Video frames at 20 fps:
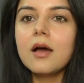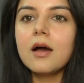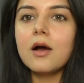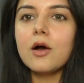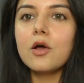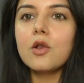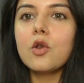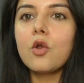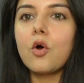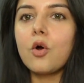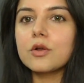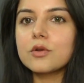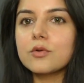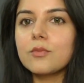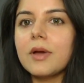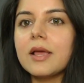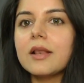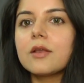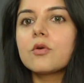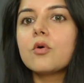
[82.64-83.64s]
a lot
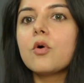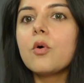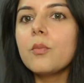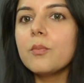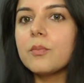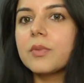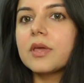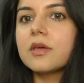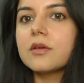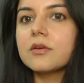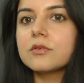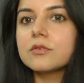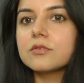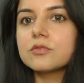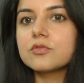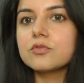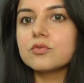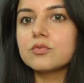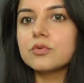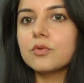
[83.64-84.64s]
while
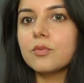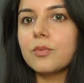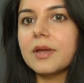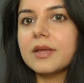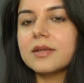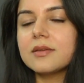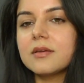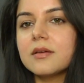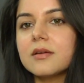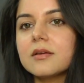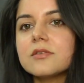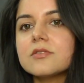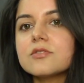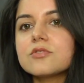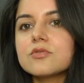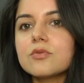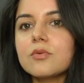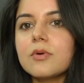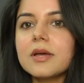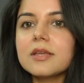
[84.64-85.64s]
combing through the wet hair.
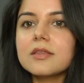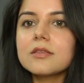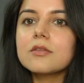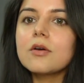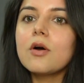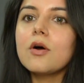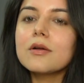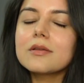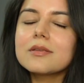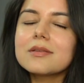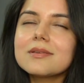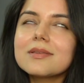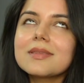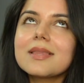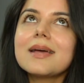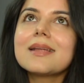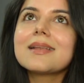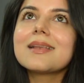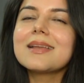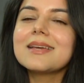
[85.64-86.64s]
So I thought
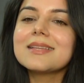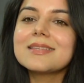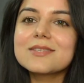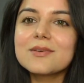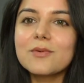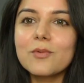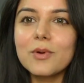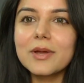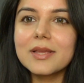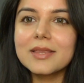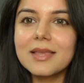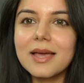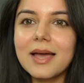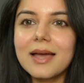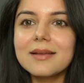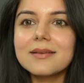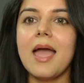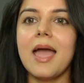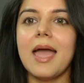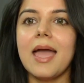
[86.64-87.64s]
that let's avoid
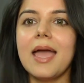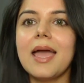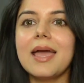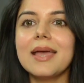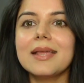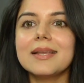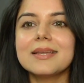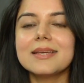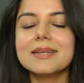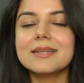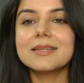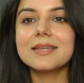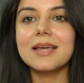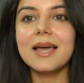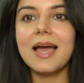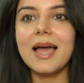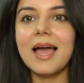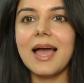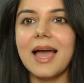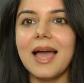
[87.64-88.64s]
that, and it
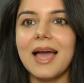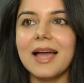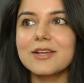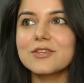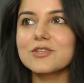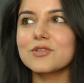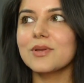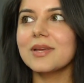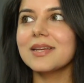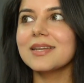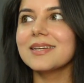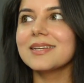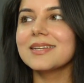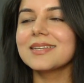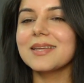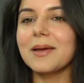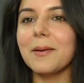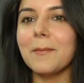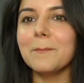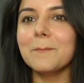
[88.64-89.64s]
actually
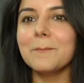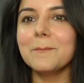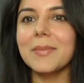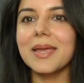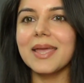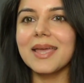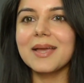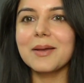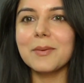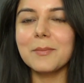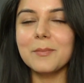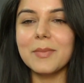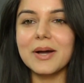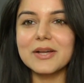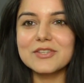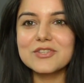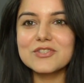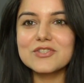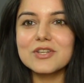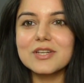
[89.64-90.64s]
didn't make
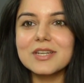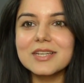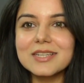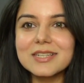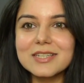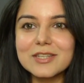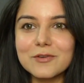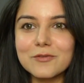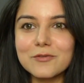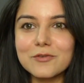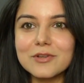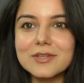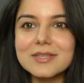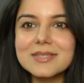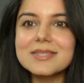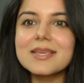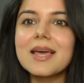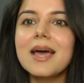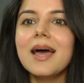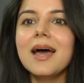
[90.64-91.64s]
much
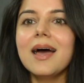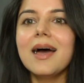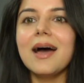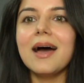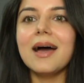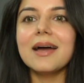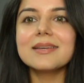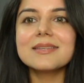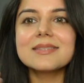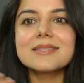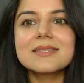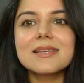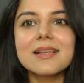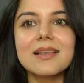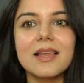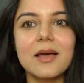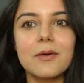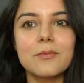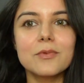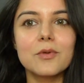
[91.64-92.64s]
difference. I
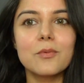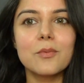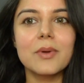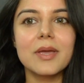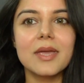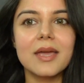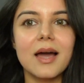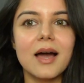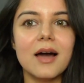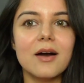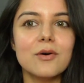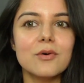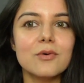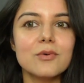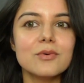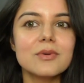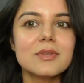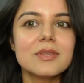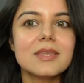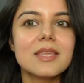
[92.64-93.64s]
still love the way
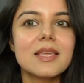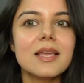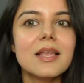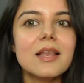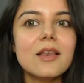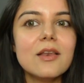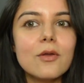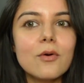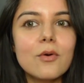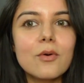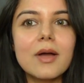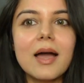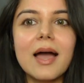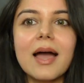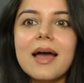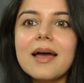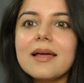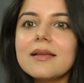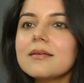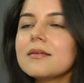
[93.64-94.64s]
how they look,
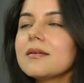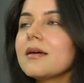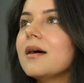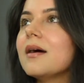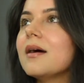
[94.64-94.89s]
and